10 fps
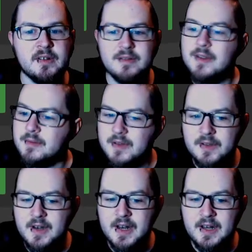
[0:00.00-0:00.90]
So it's
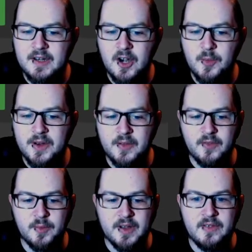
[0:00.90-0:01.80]
not had a terrible time for
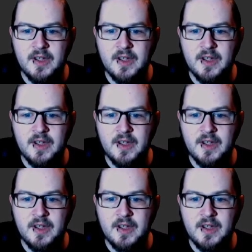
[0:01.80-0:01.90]
himself.